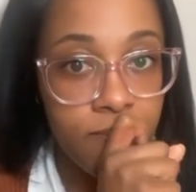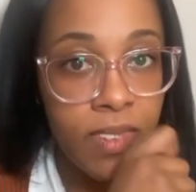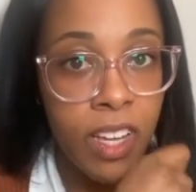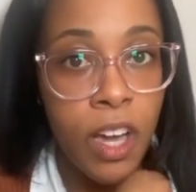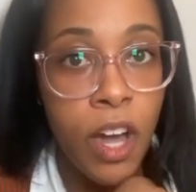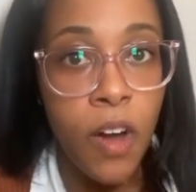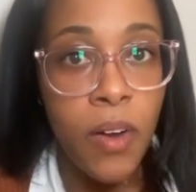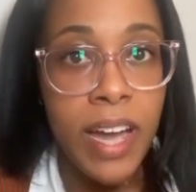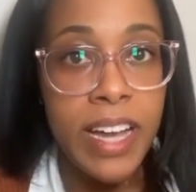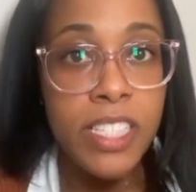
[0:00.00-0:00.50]

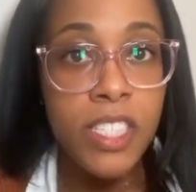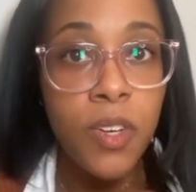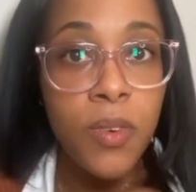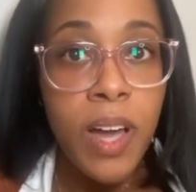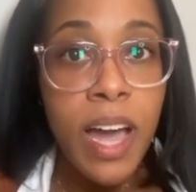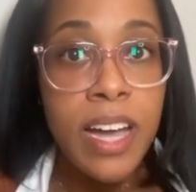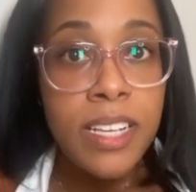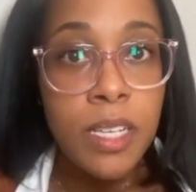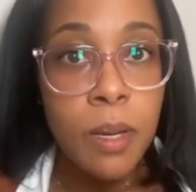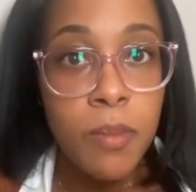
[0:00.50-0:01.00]
Okay, so
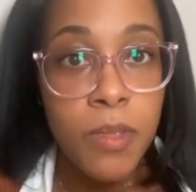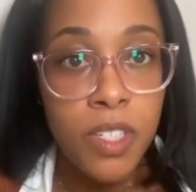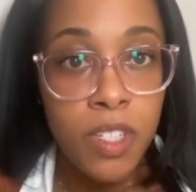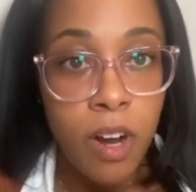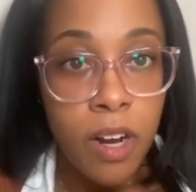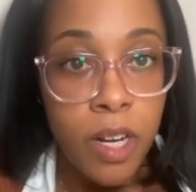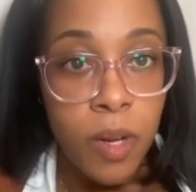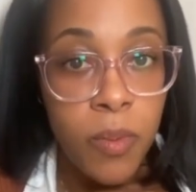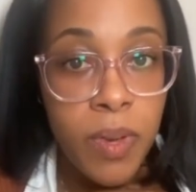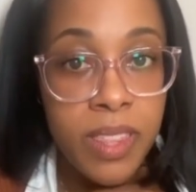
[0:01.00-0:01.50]
guys, I'm
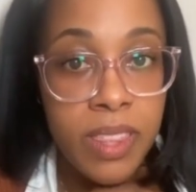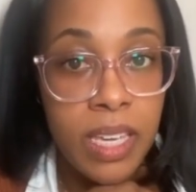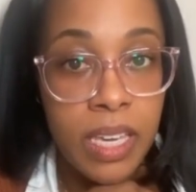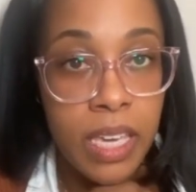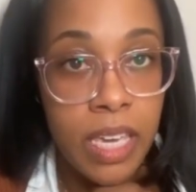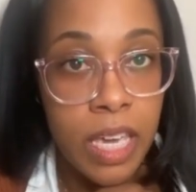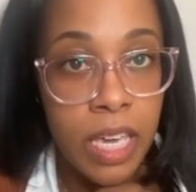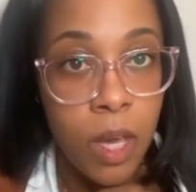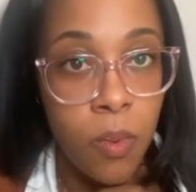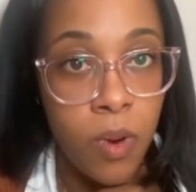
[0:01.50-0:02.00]
starting with the
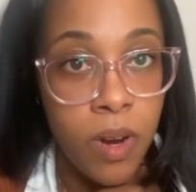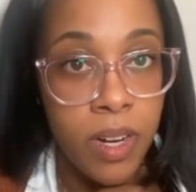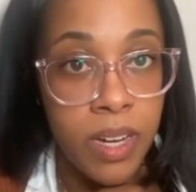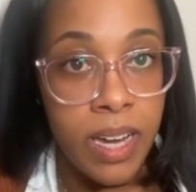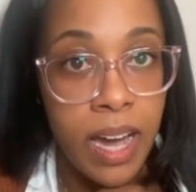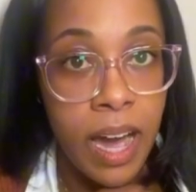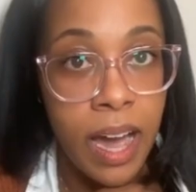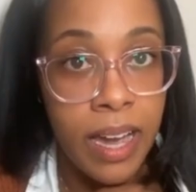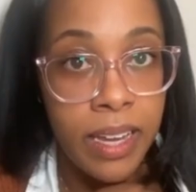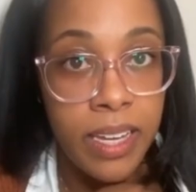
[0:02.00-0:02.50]
keyword
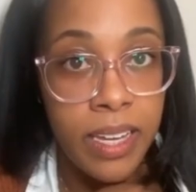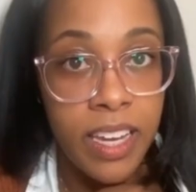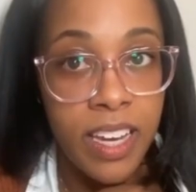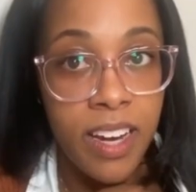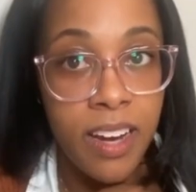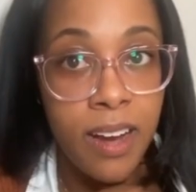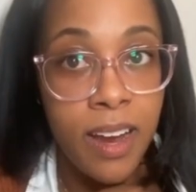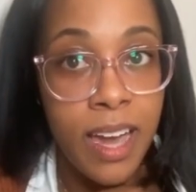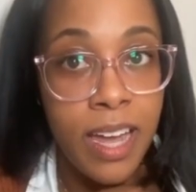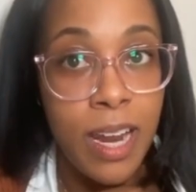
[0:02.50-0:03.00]
guide
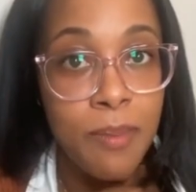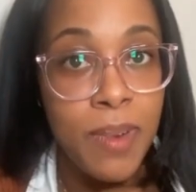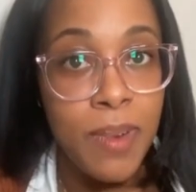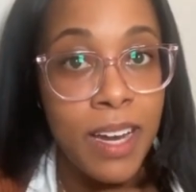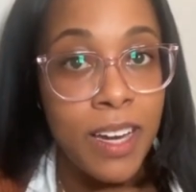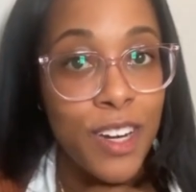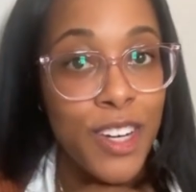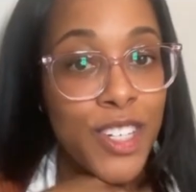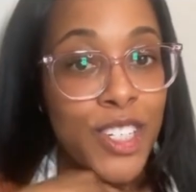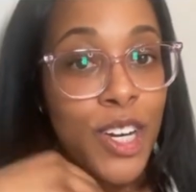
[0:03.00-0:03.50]
here, and I'm
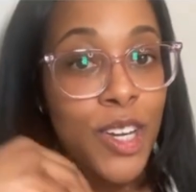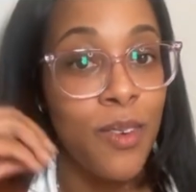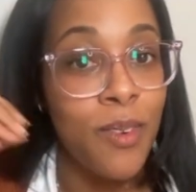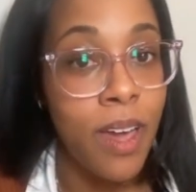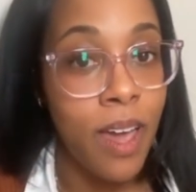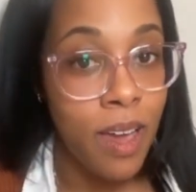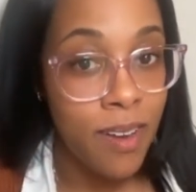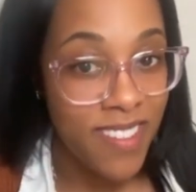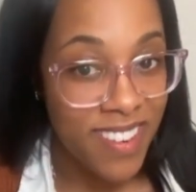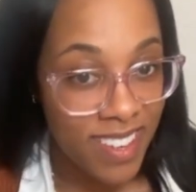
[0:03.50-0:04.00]
not gonna show you
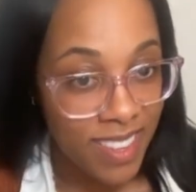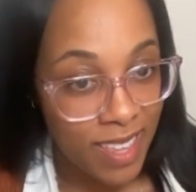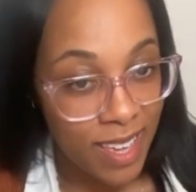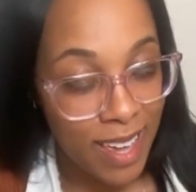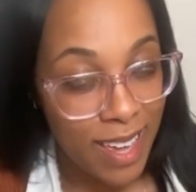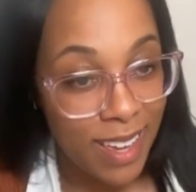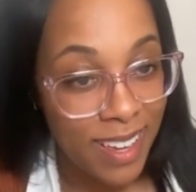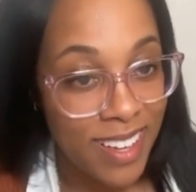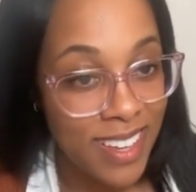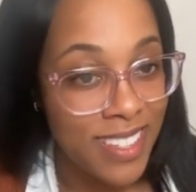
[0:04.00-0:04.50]

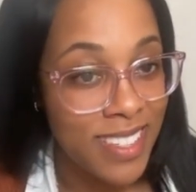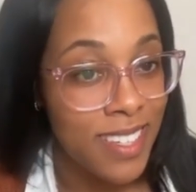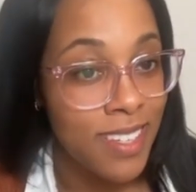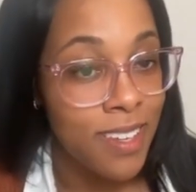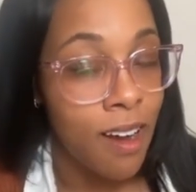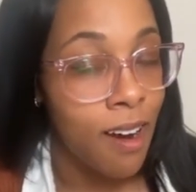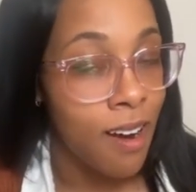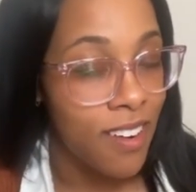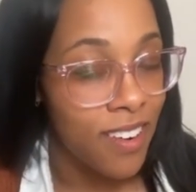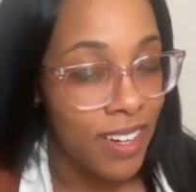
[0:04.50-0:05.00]
everything because it's
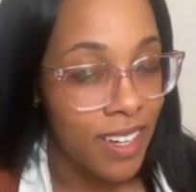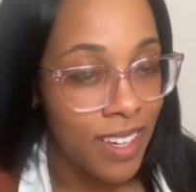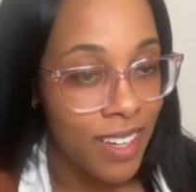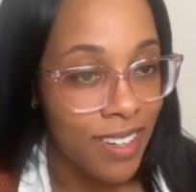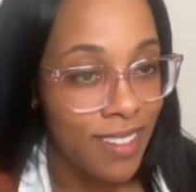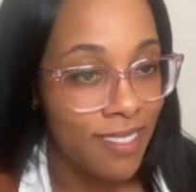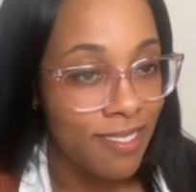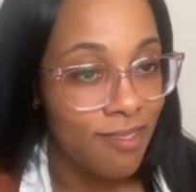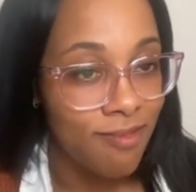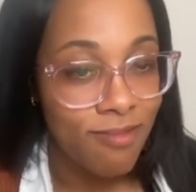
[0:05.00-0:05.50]

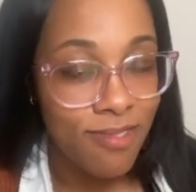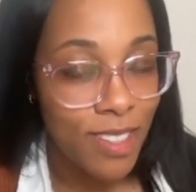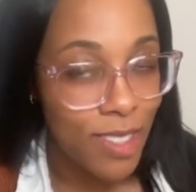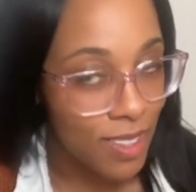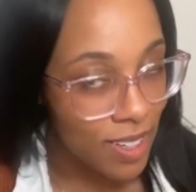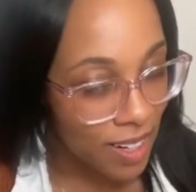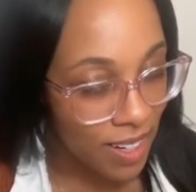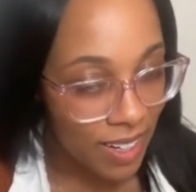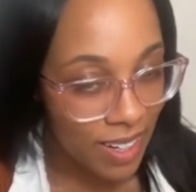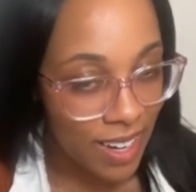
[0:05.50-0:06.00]
already
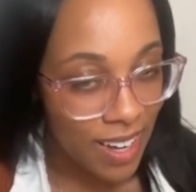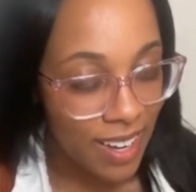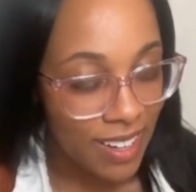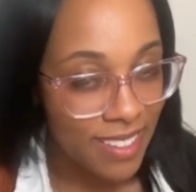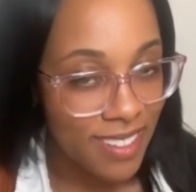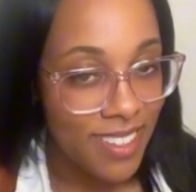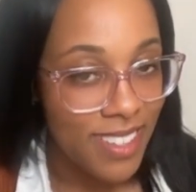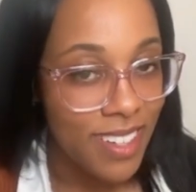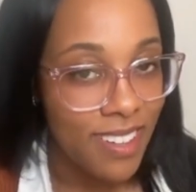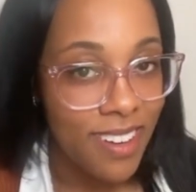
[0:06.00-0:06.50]

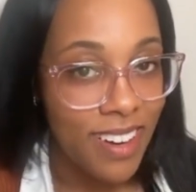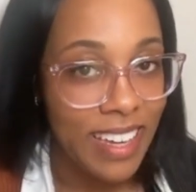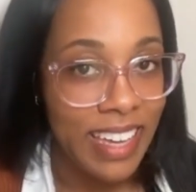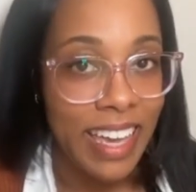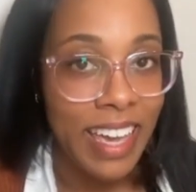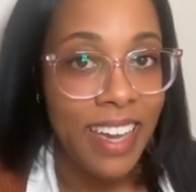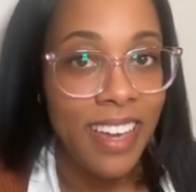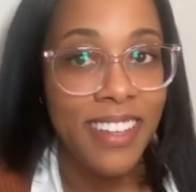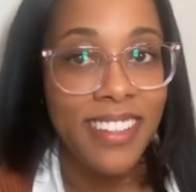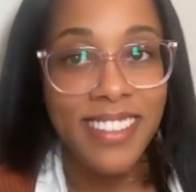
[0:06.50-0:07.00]
$2.99, so I
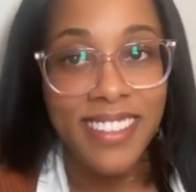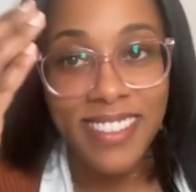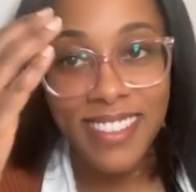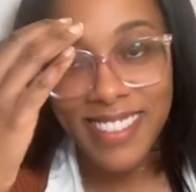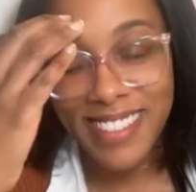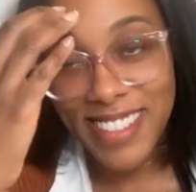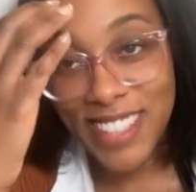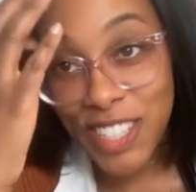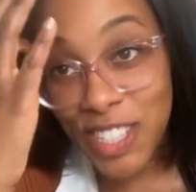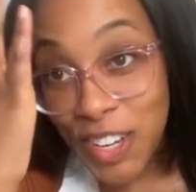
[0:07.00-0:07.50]
can't
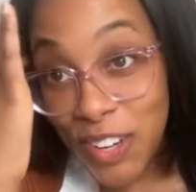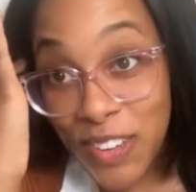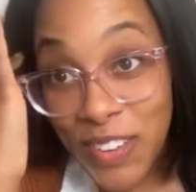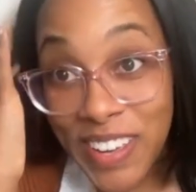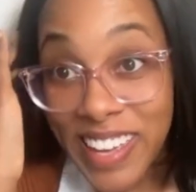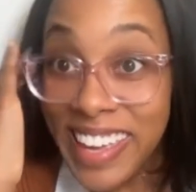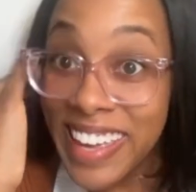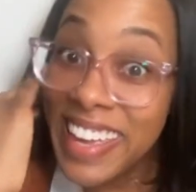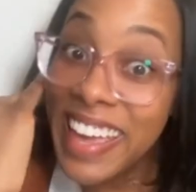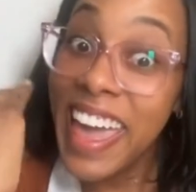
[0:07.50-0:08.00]
show
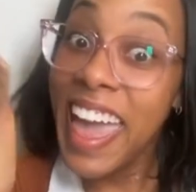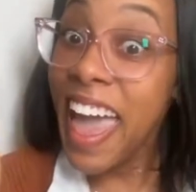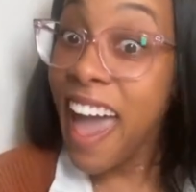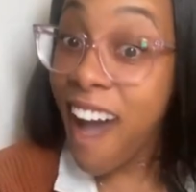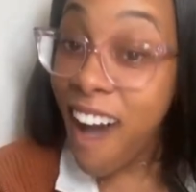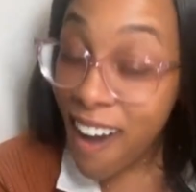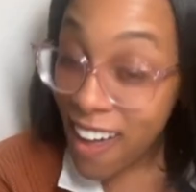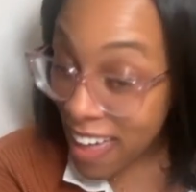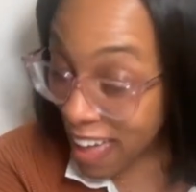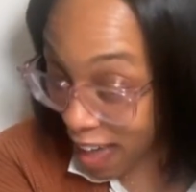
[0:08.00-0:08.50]
you
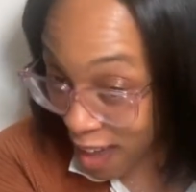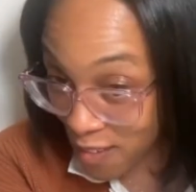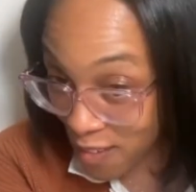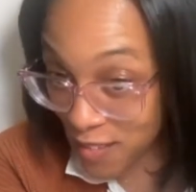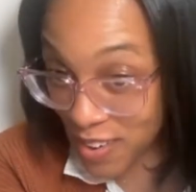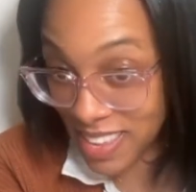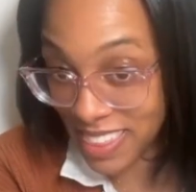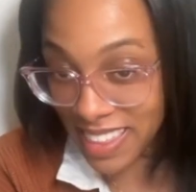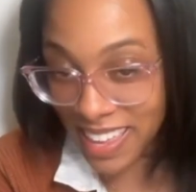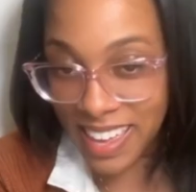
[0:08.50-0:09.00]

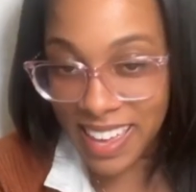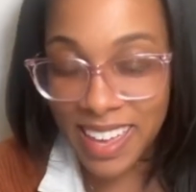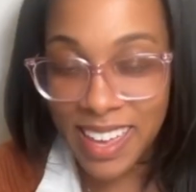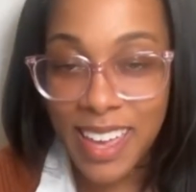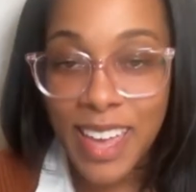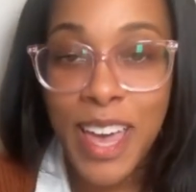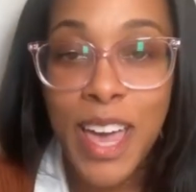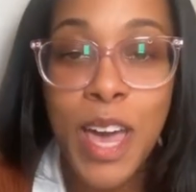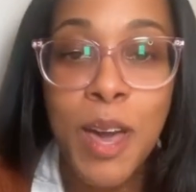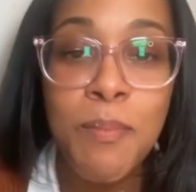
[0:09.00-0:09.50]

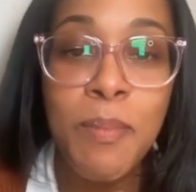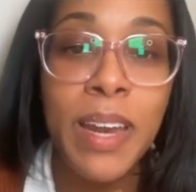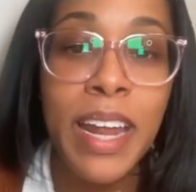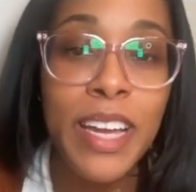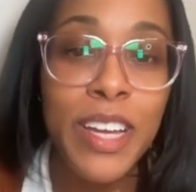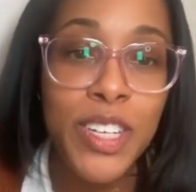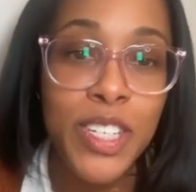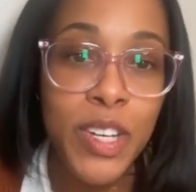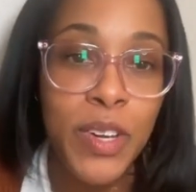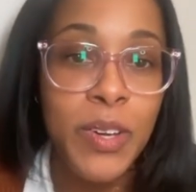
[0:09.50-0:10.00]
everything, but I
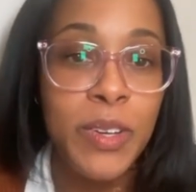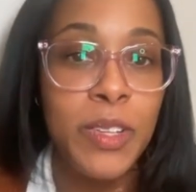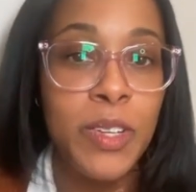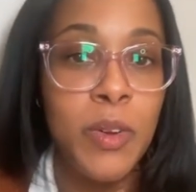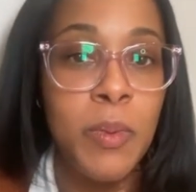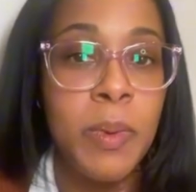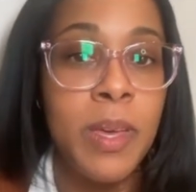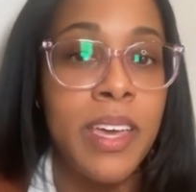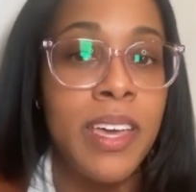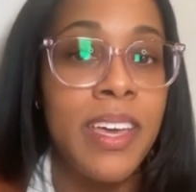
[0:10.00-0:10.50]
can show you a little
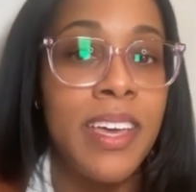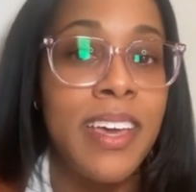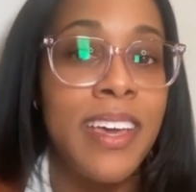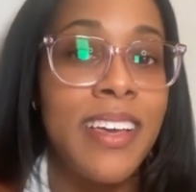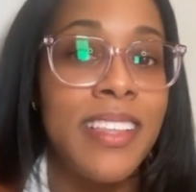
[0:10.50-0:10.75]
bit.